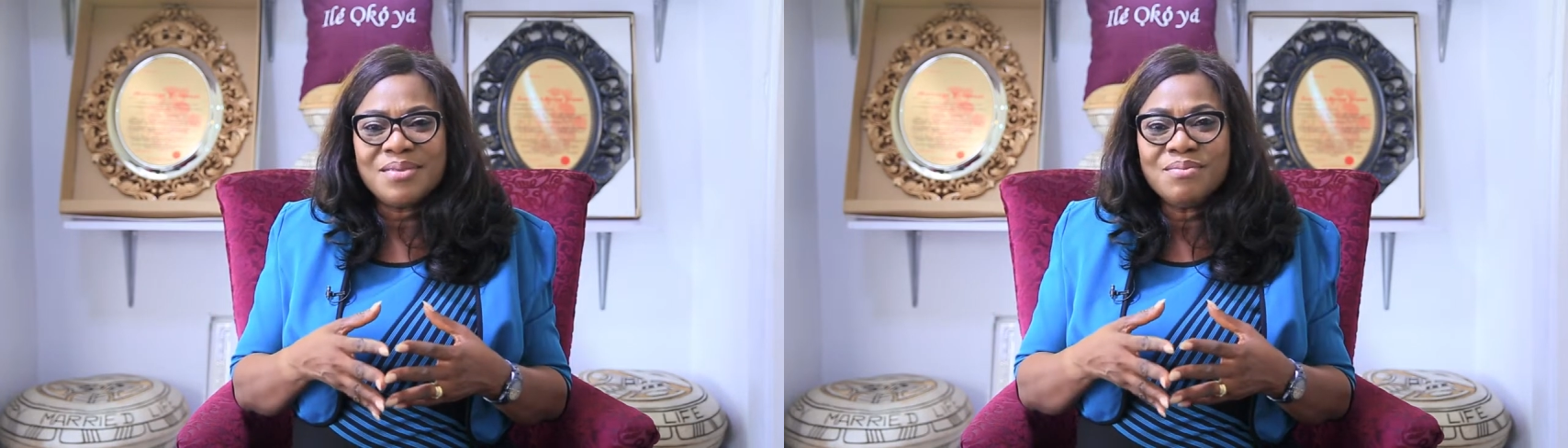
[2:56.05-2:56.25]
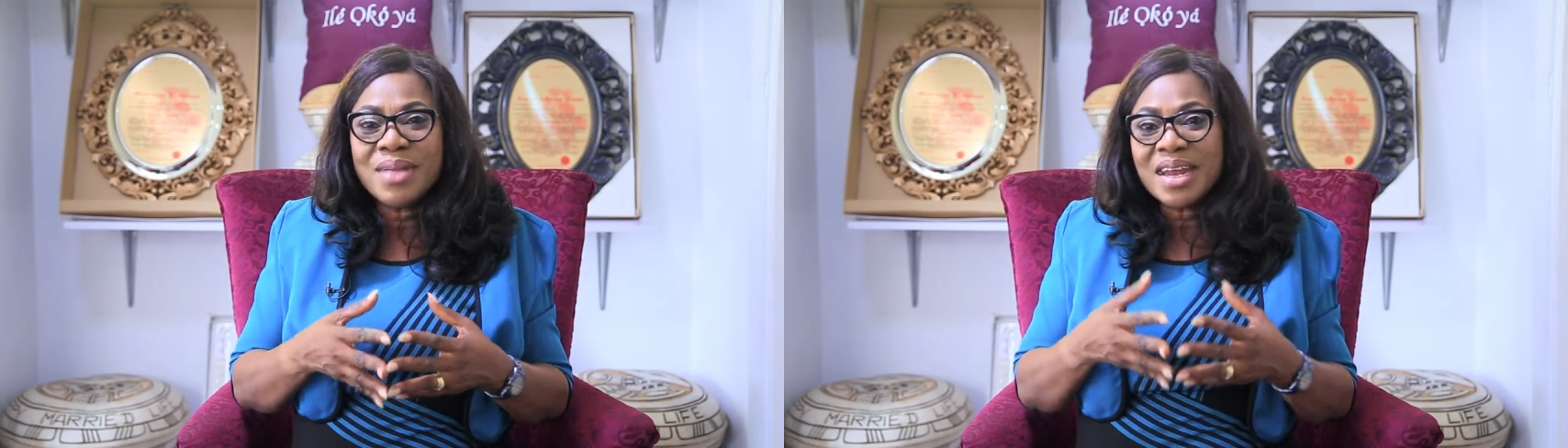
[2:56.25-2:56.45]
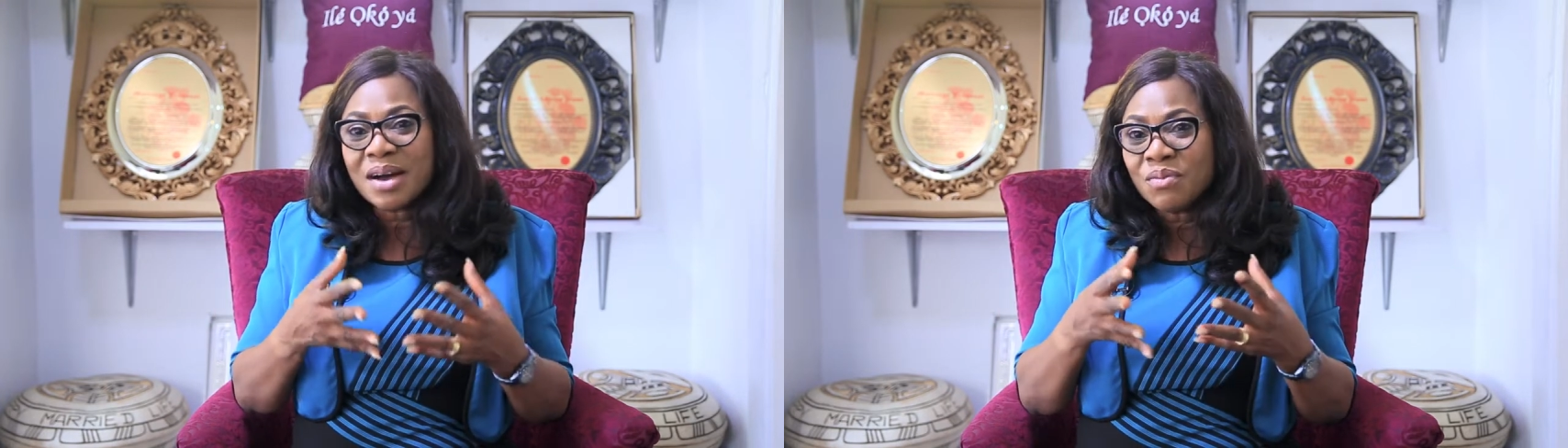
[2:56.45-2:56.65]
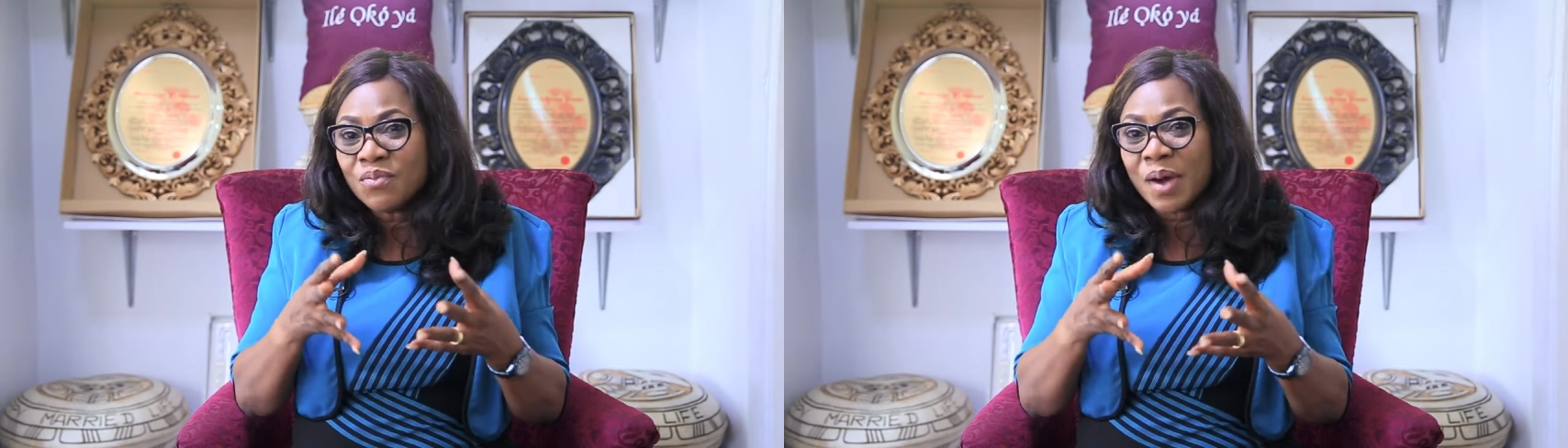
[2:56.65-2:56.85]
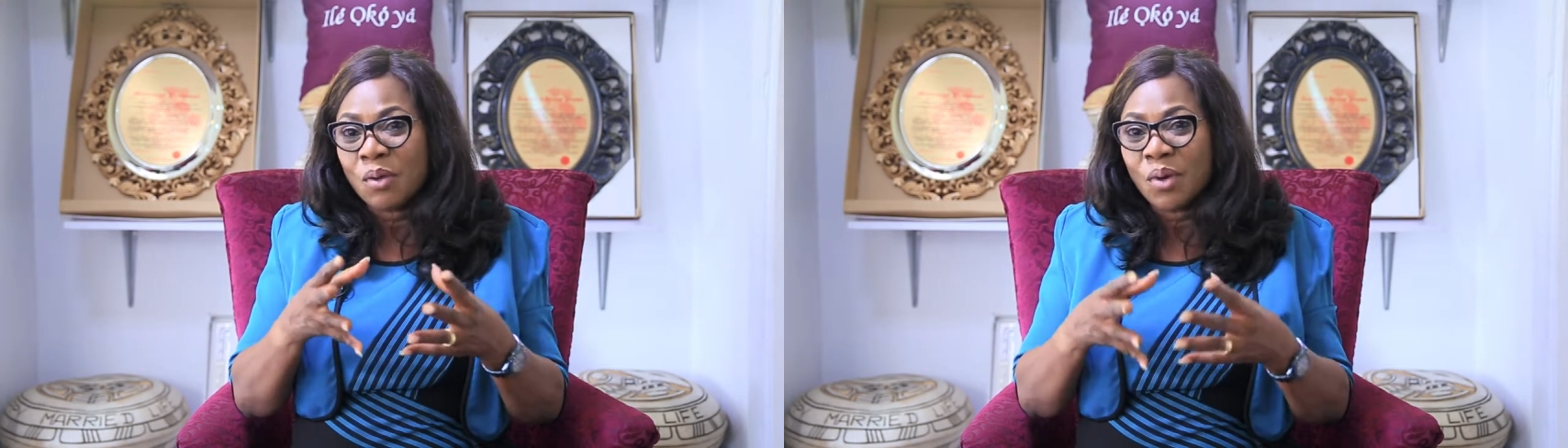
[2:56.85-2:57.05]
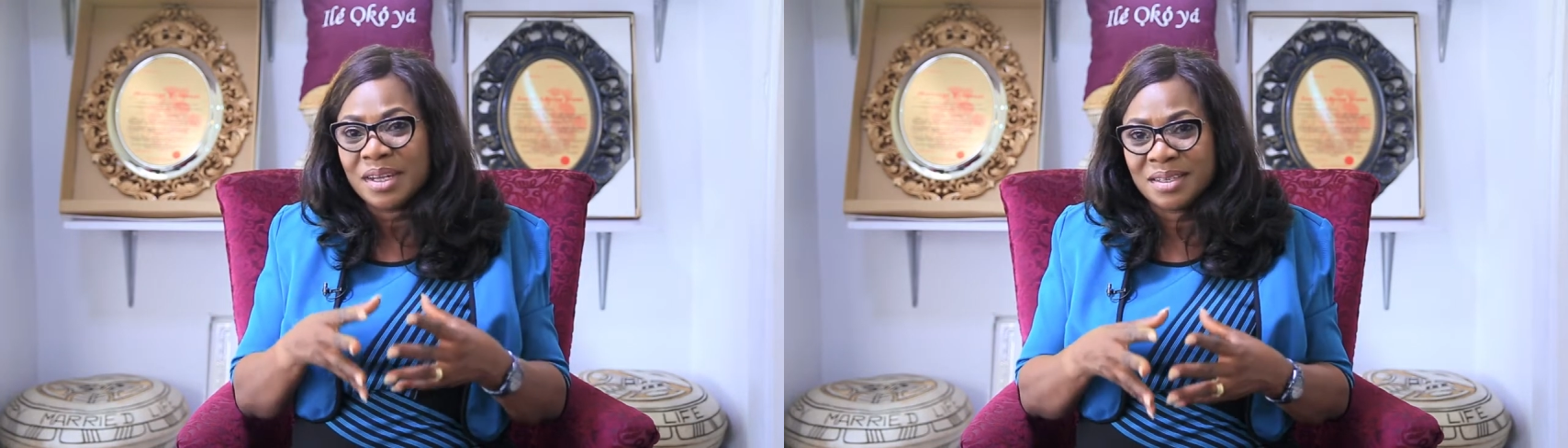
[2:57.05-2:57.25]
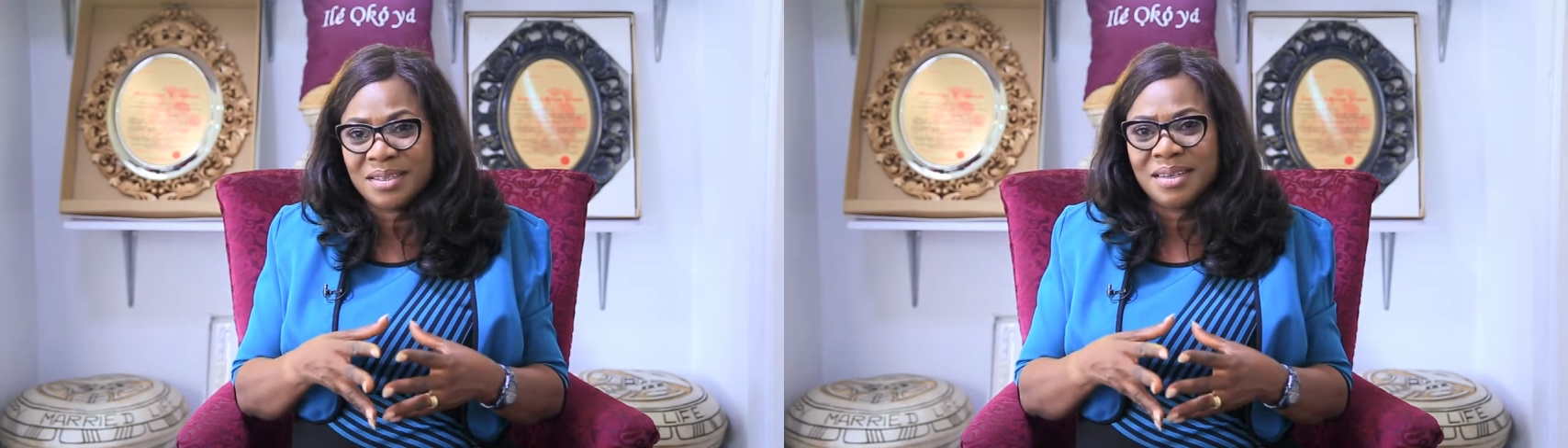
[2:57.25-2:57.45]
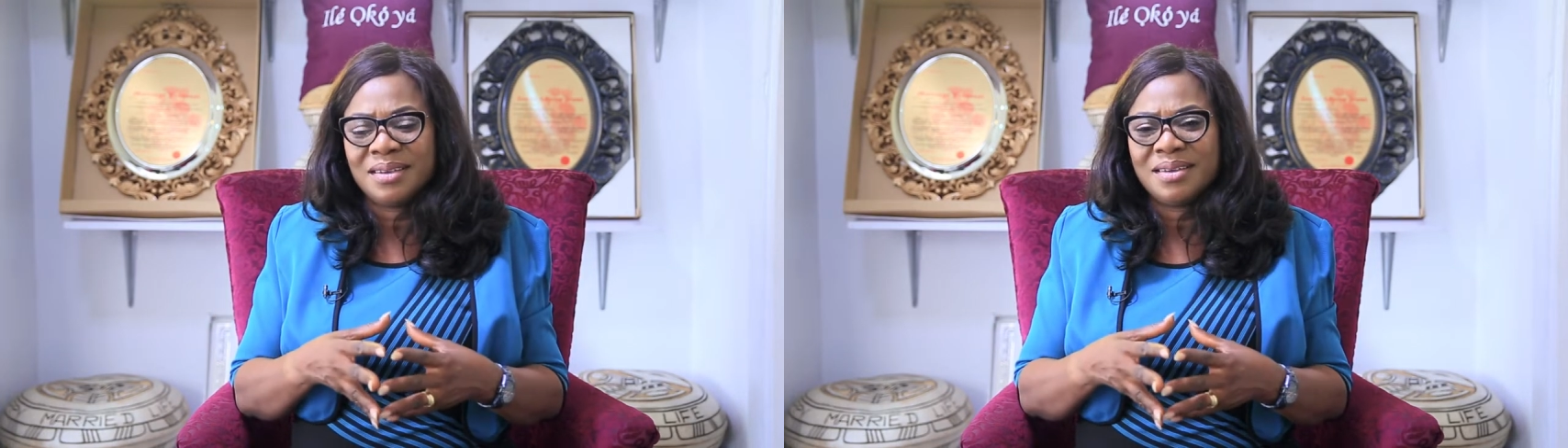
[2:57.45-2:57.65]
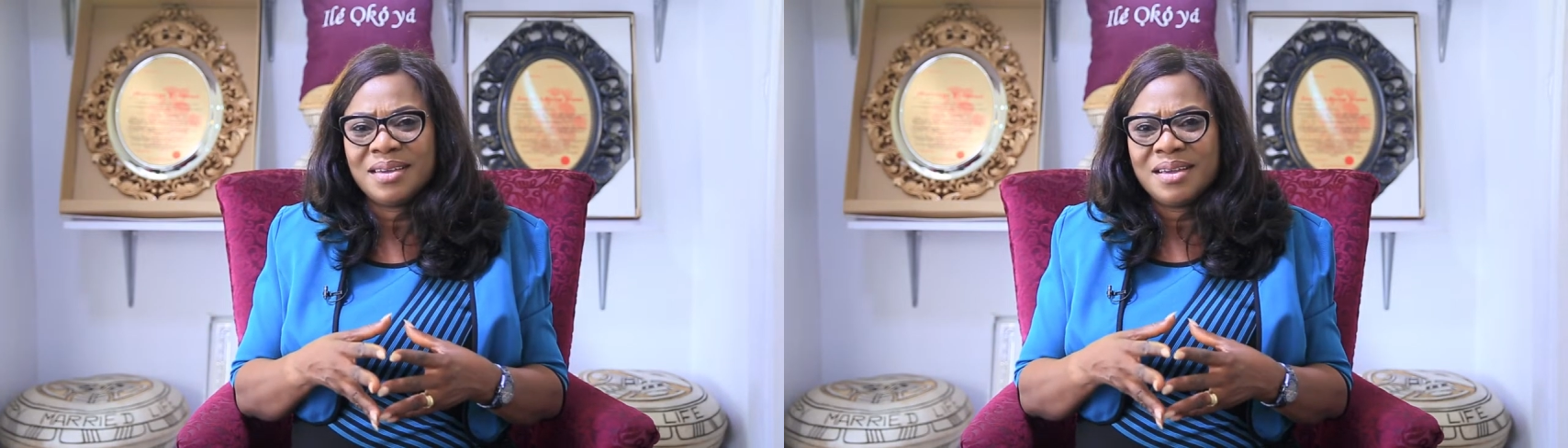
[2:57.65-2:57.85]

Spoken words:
Men are moved by what they see.